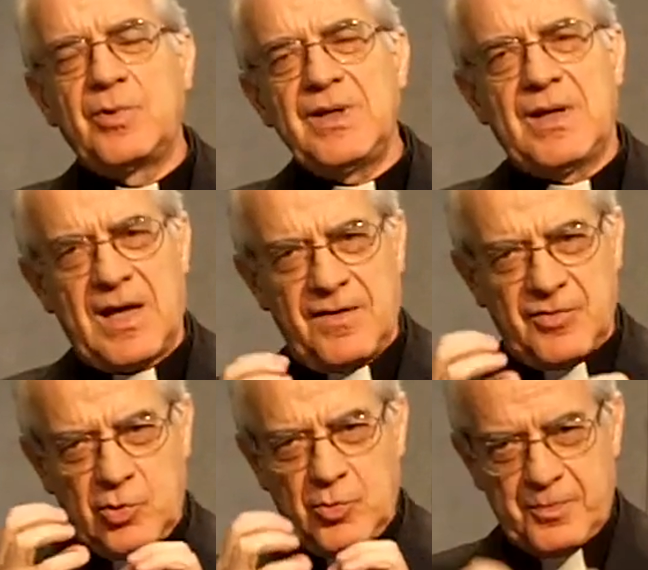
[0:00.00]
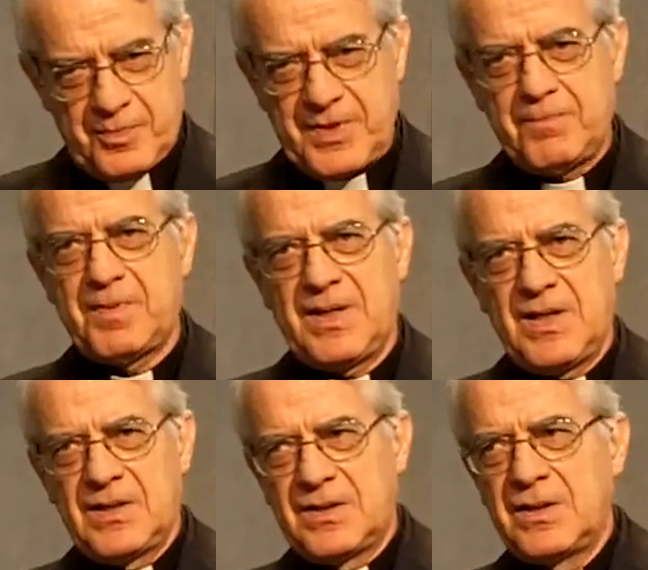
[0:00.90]
we have to
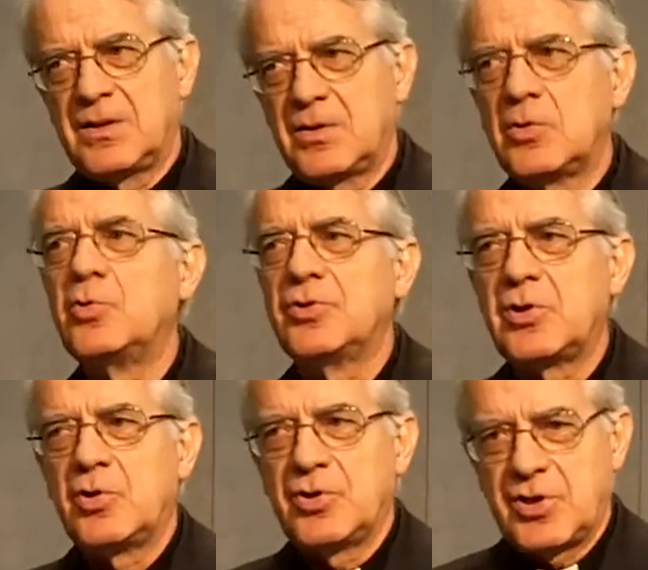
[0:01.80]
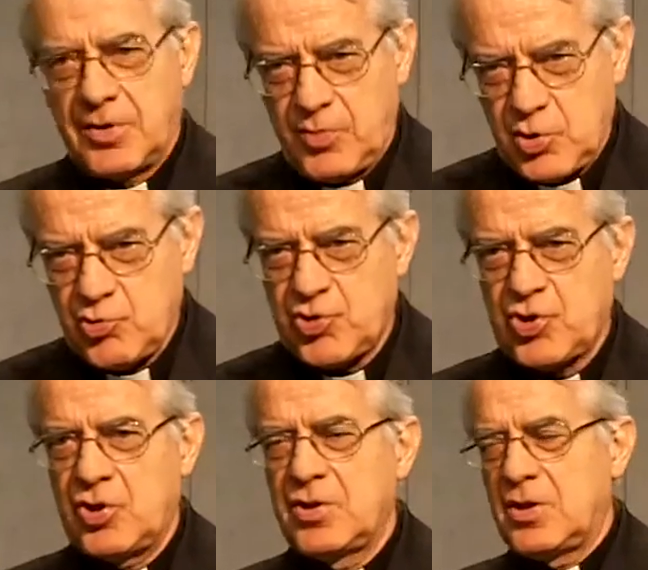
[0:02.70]
prepare good
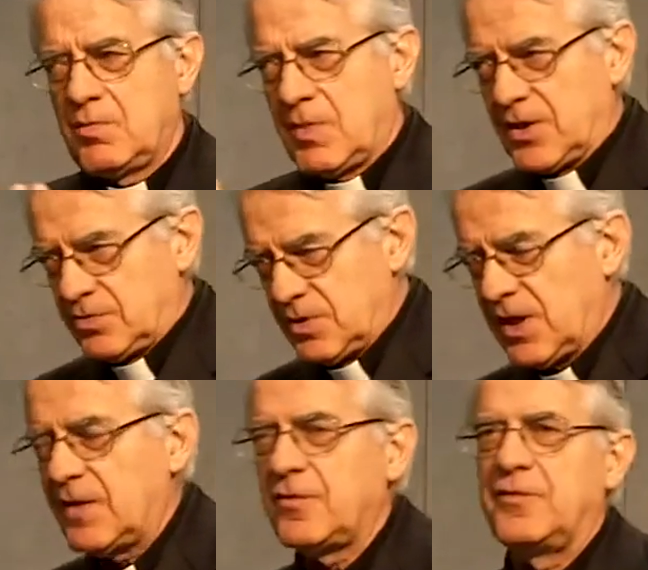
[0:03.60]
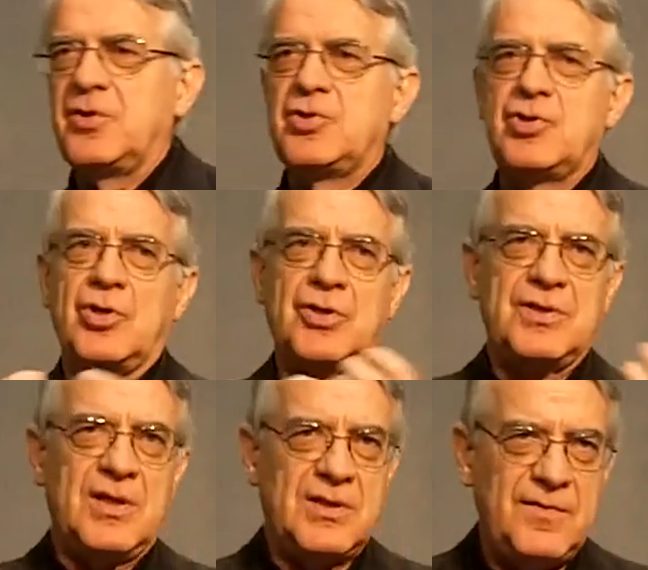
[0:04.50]
contribution about the life of the
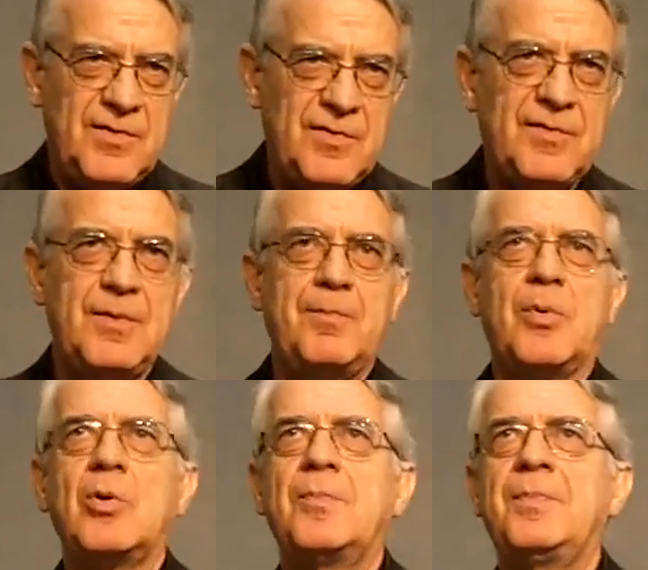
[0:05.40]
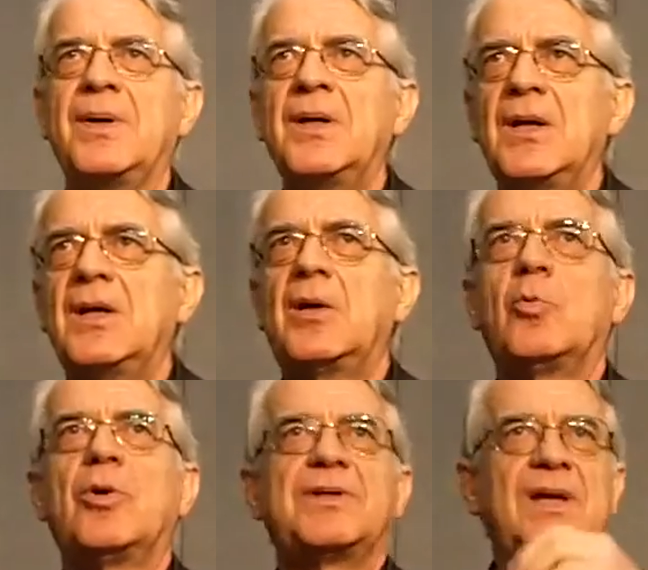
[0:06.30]
Church, the activity of the Pope,
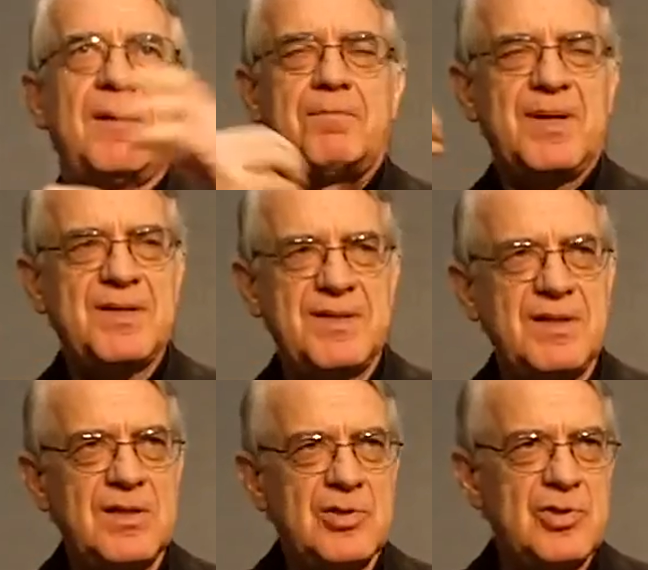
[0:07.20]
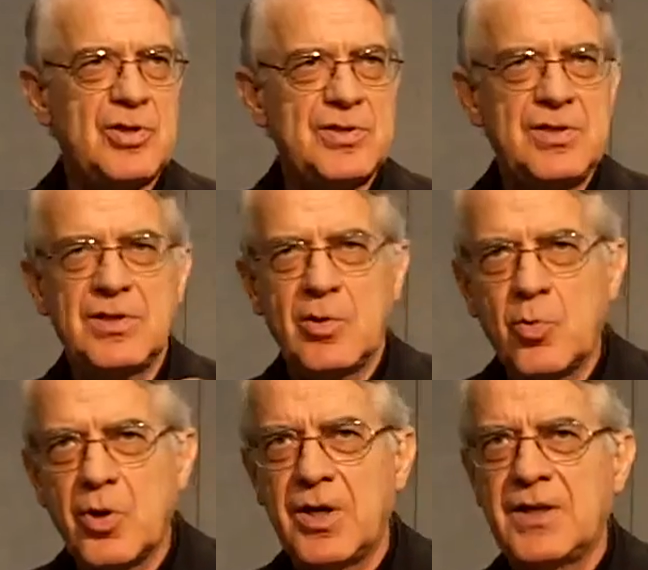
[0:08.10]
what happens in the Church in the
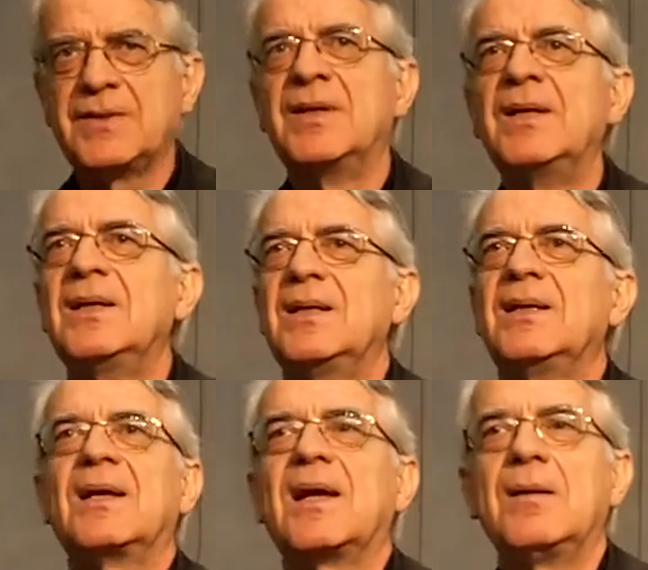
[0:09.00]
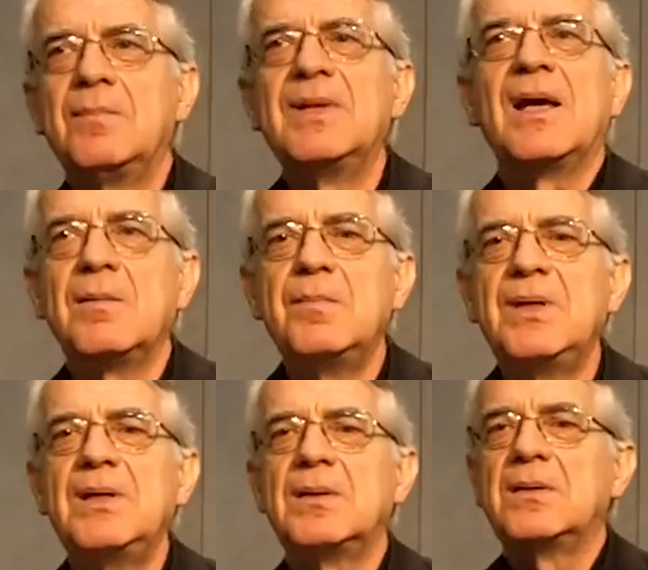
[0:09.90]
world, and can then
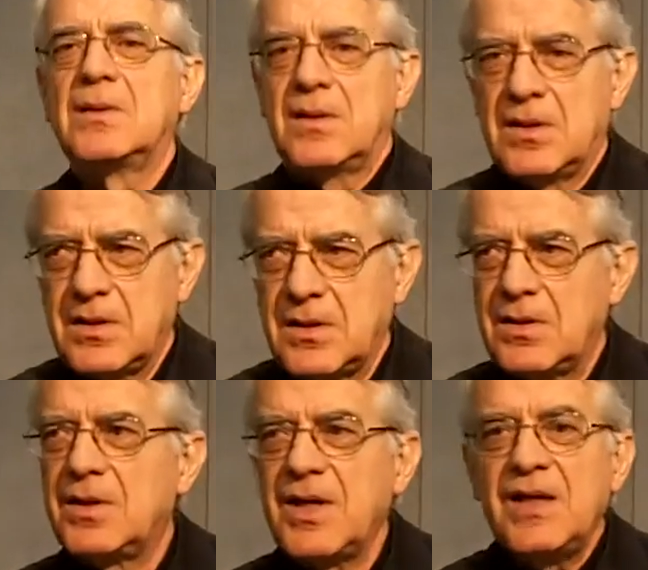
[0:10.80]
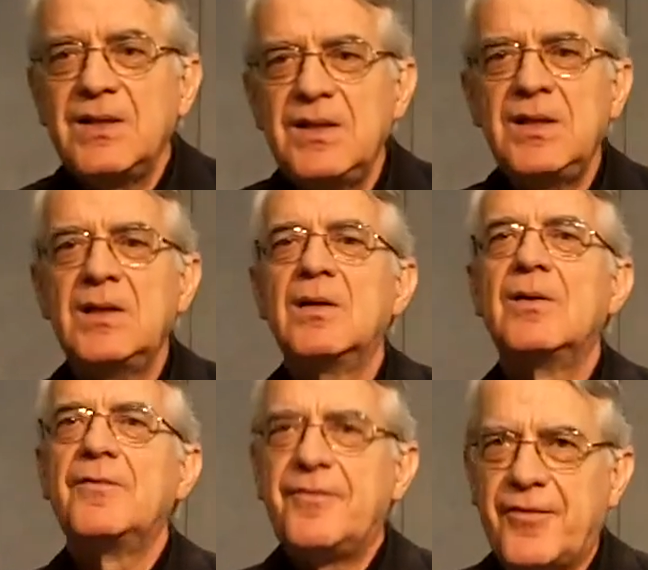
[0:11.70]
be ready
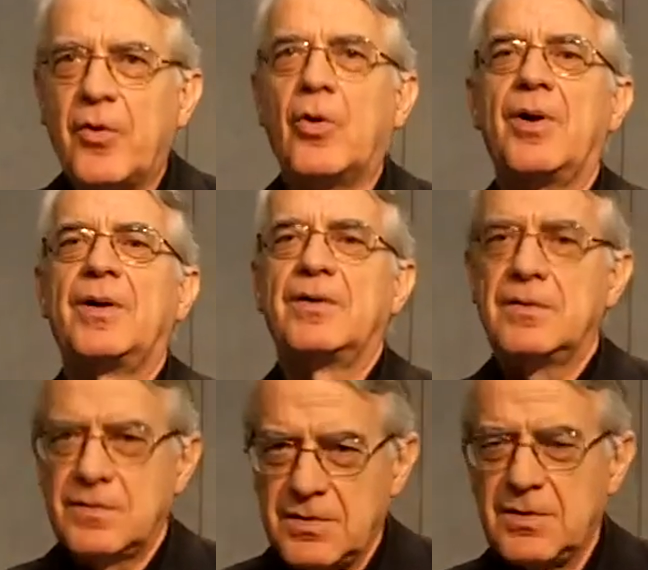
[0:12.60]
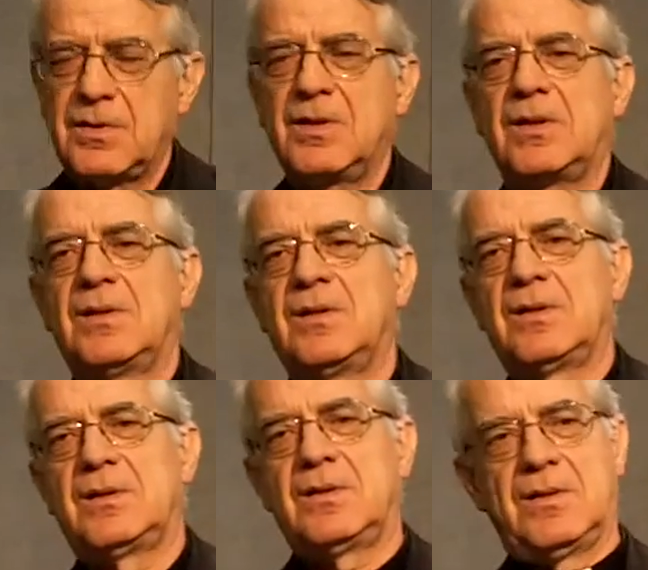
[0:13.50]
for
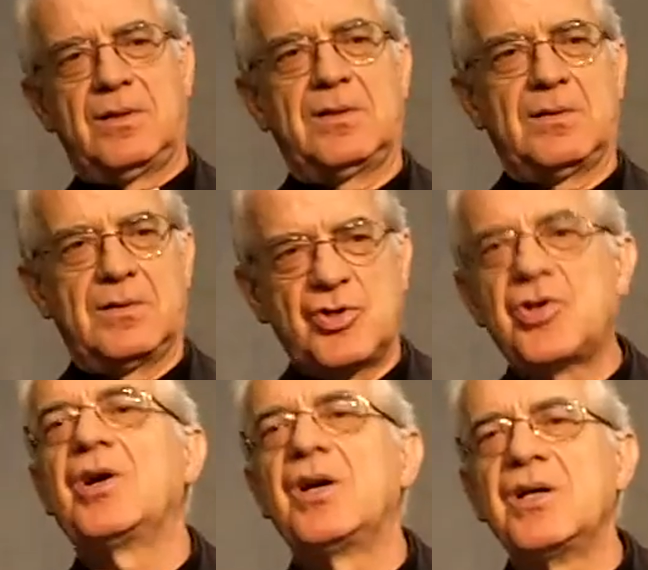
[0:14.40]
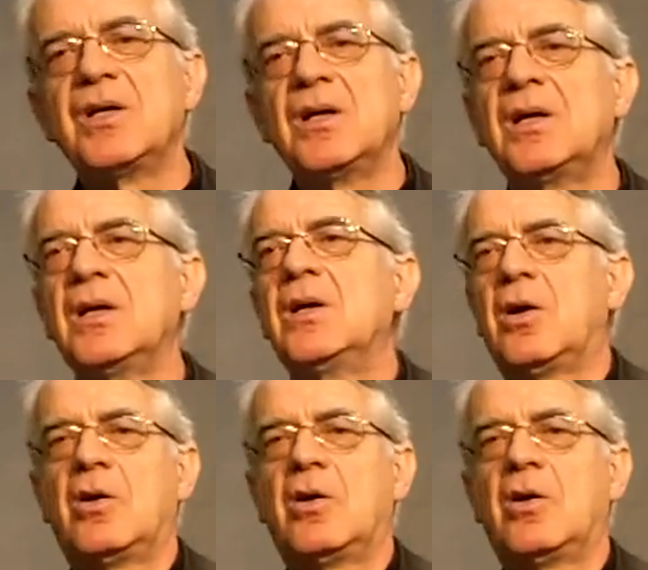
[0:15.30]
the sharing,